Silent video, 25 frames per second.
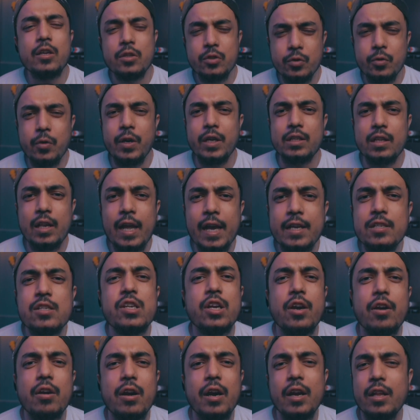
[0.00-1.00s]
do hit like,
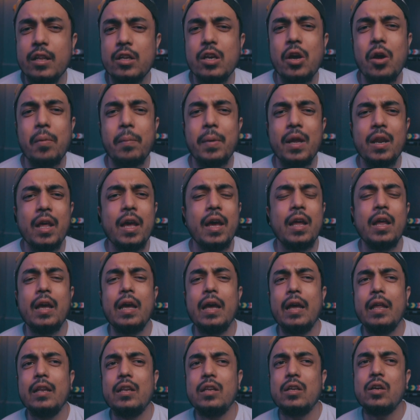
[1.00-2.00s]
share and comment,
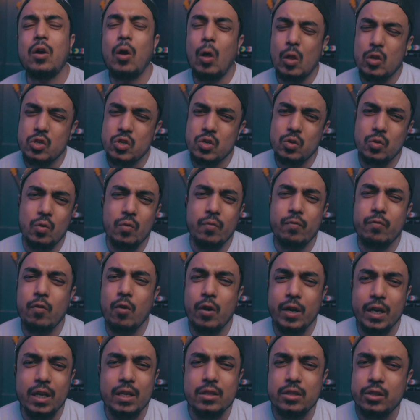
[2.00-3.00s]
and also don't
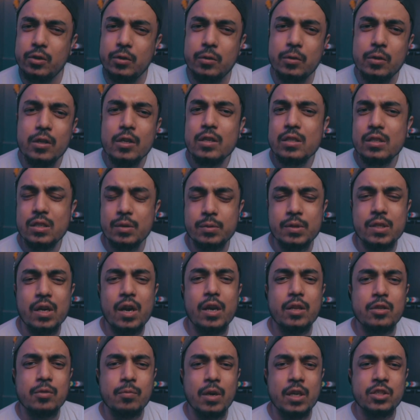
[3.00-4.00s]
forget to
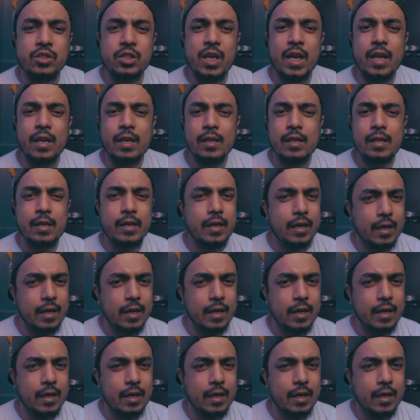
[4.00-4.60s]
subscribe to my channel.